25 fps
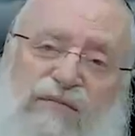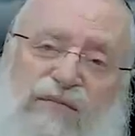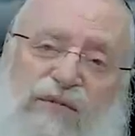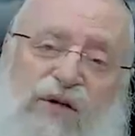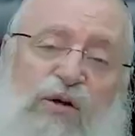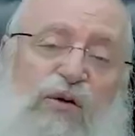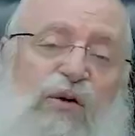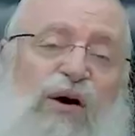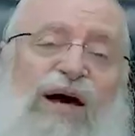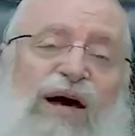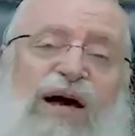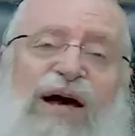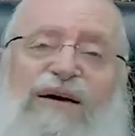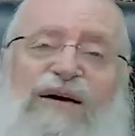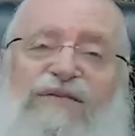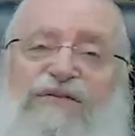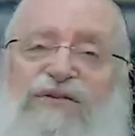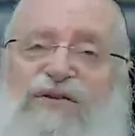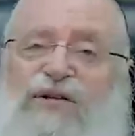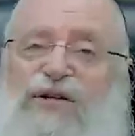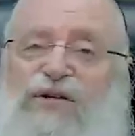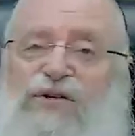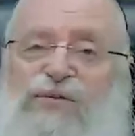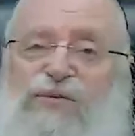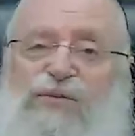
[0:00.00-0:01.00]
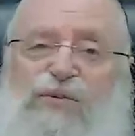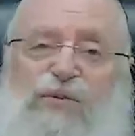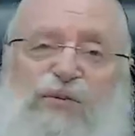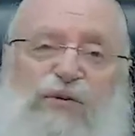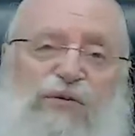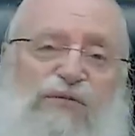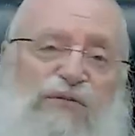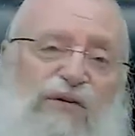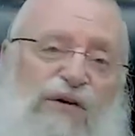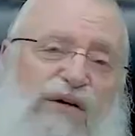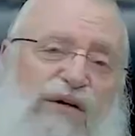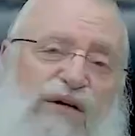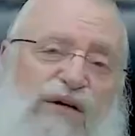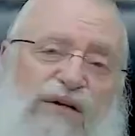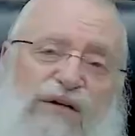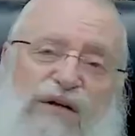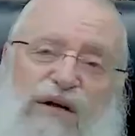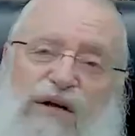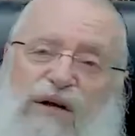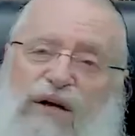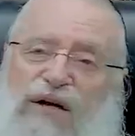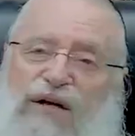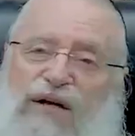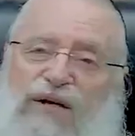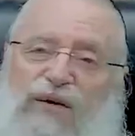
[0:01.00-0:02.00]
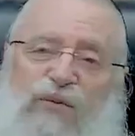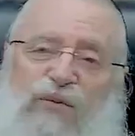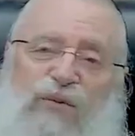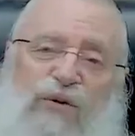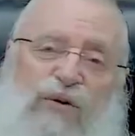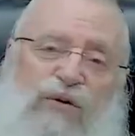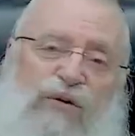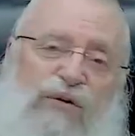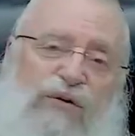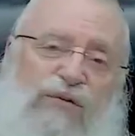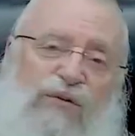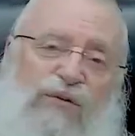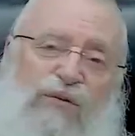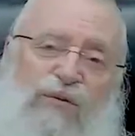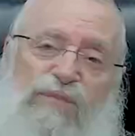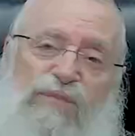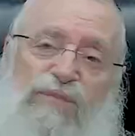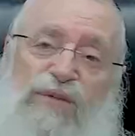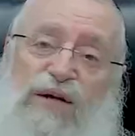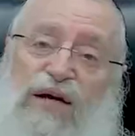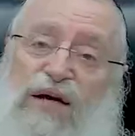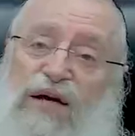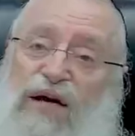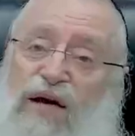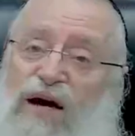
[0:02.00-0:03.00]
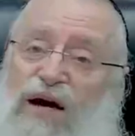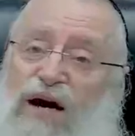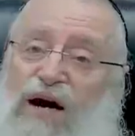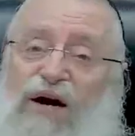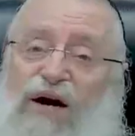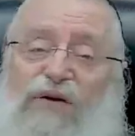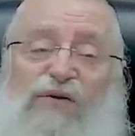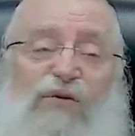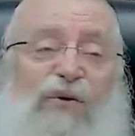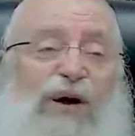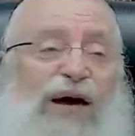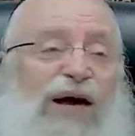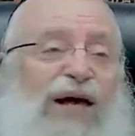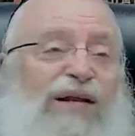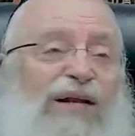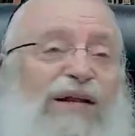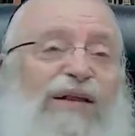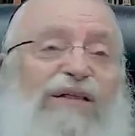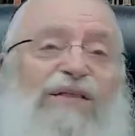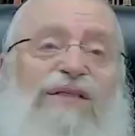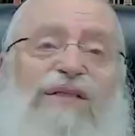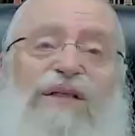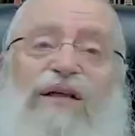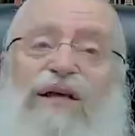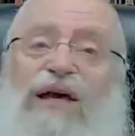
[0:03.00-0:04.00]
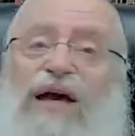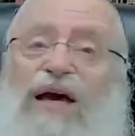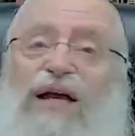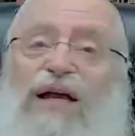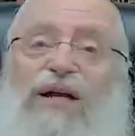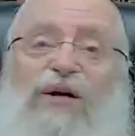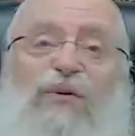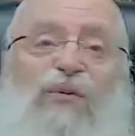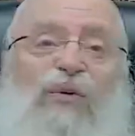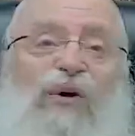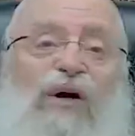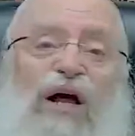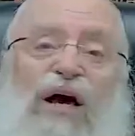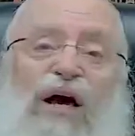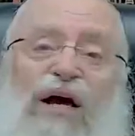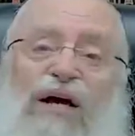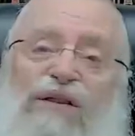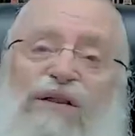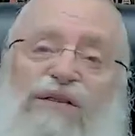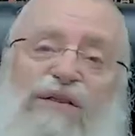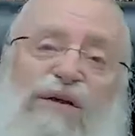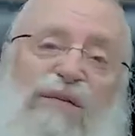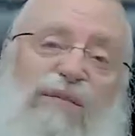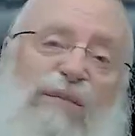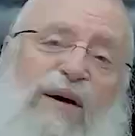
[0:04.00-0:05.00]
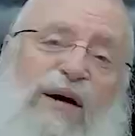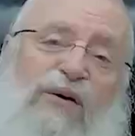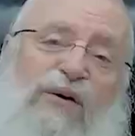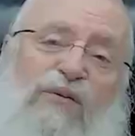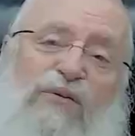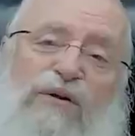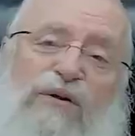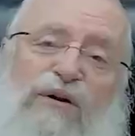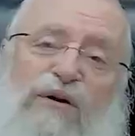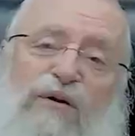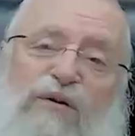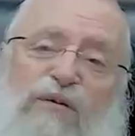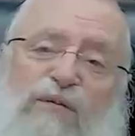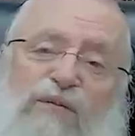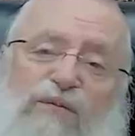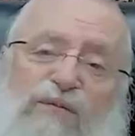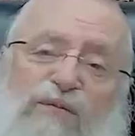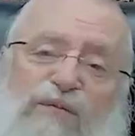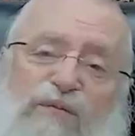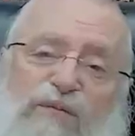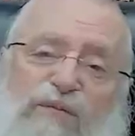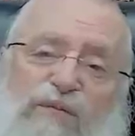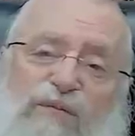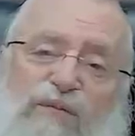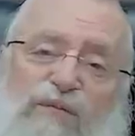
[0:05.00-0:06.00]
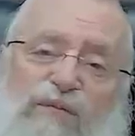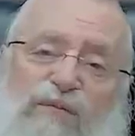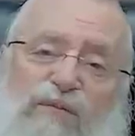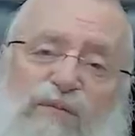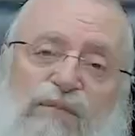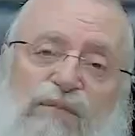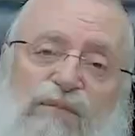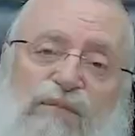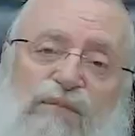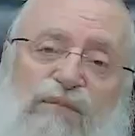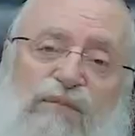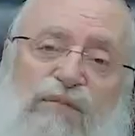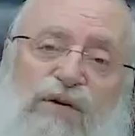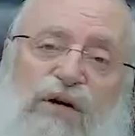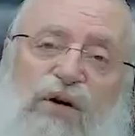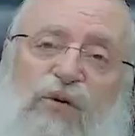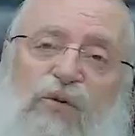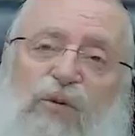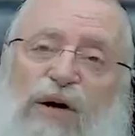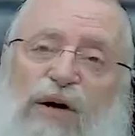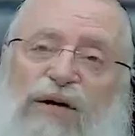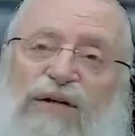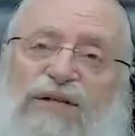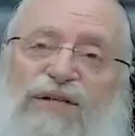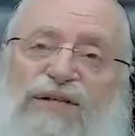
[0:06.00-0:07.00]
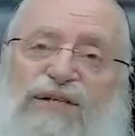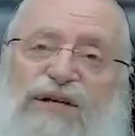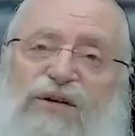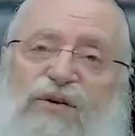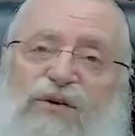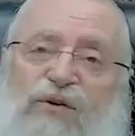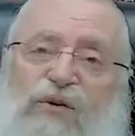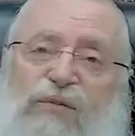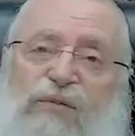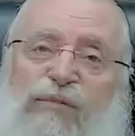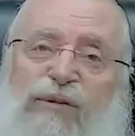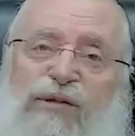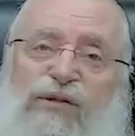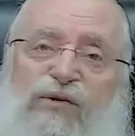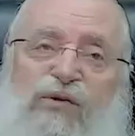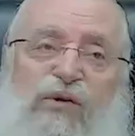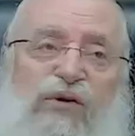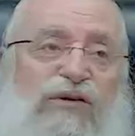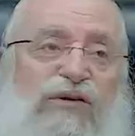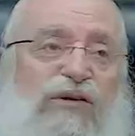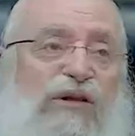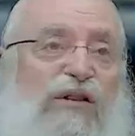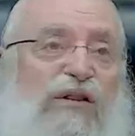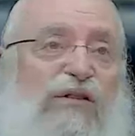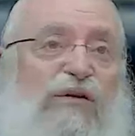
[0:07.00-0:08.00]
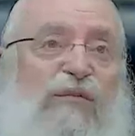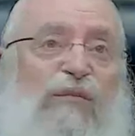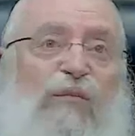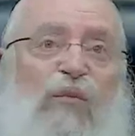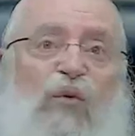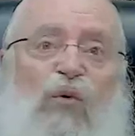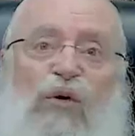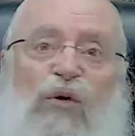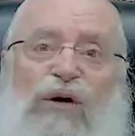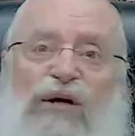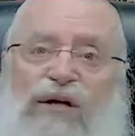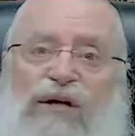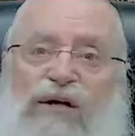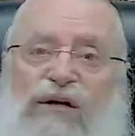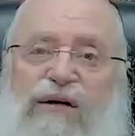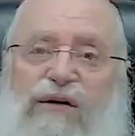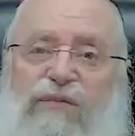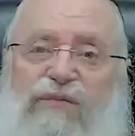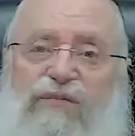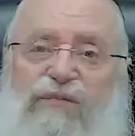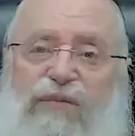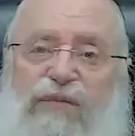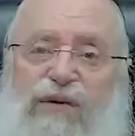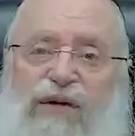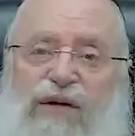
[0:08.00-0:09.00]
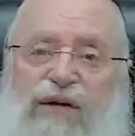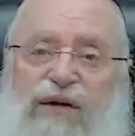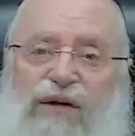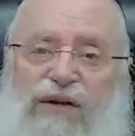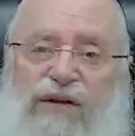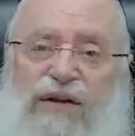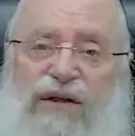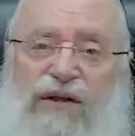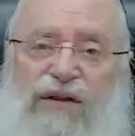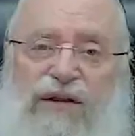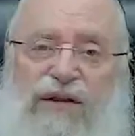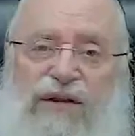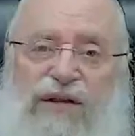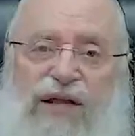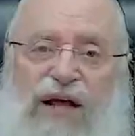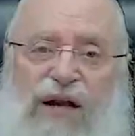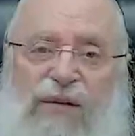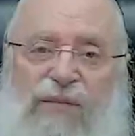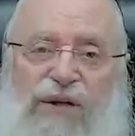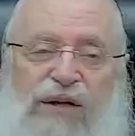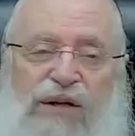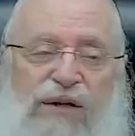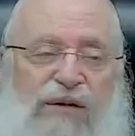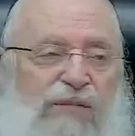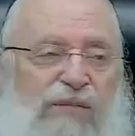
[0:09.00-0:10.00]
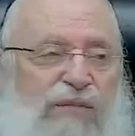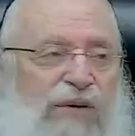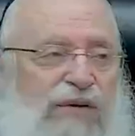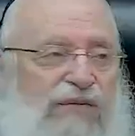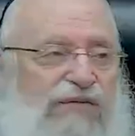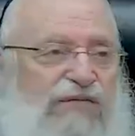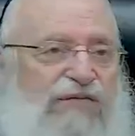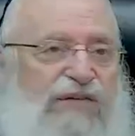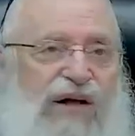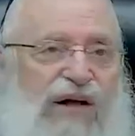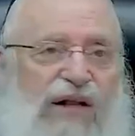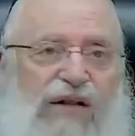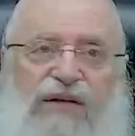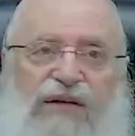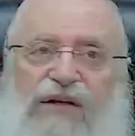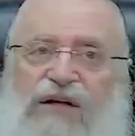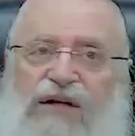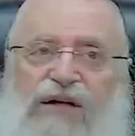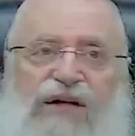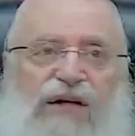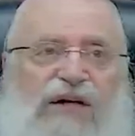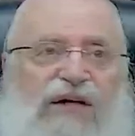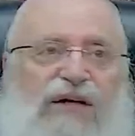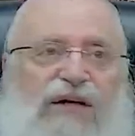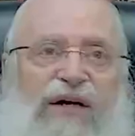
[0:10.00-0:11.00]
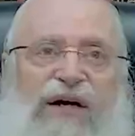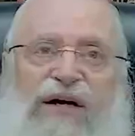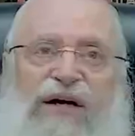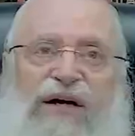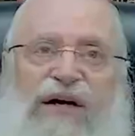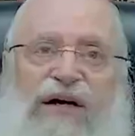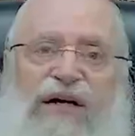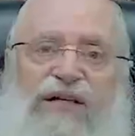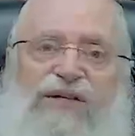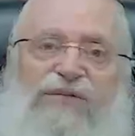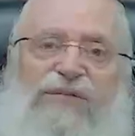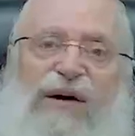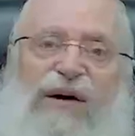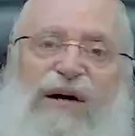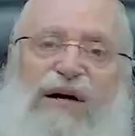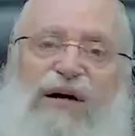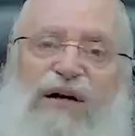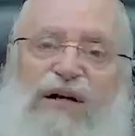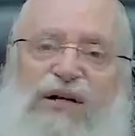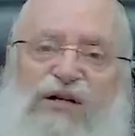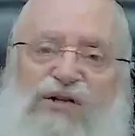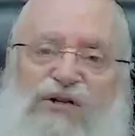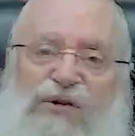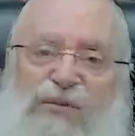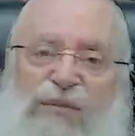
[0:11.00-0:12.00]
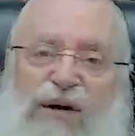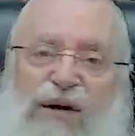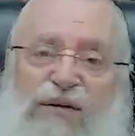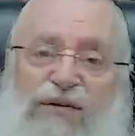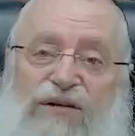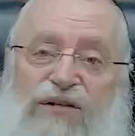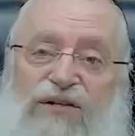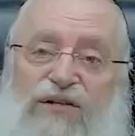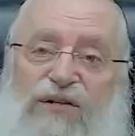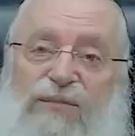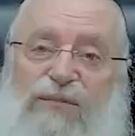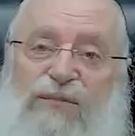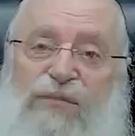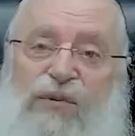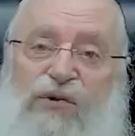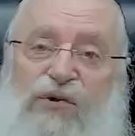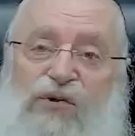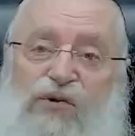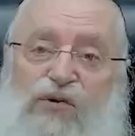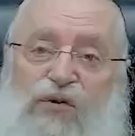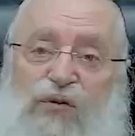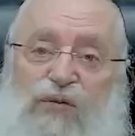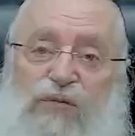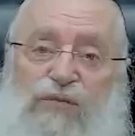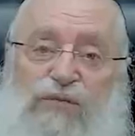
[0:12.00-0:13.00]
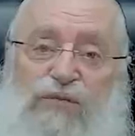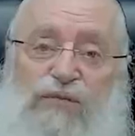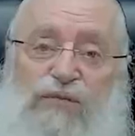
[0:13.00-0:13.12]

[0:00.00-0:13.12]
Do you have such beautiful kindalach anywhere in the world? Are there anyone like them out there? The greatest Tanoim, it took till the morning till the Talmidim felt Higias Man Kriya Shema, this simple Jew.